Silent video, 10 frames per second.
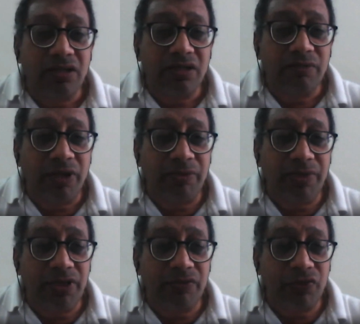maybe
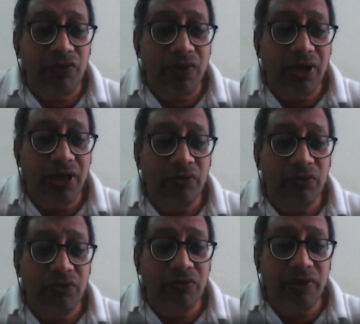if you have
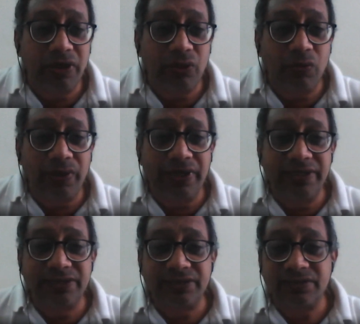any
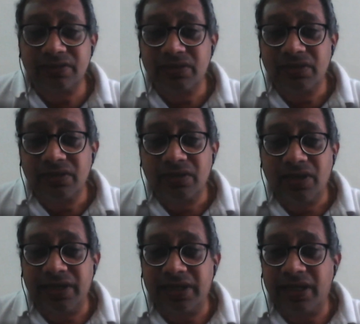queries, I
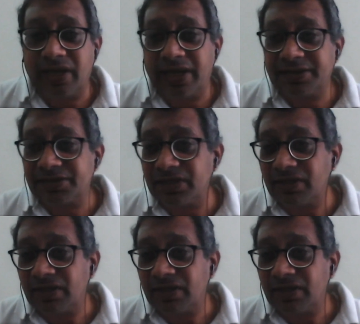can answer.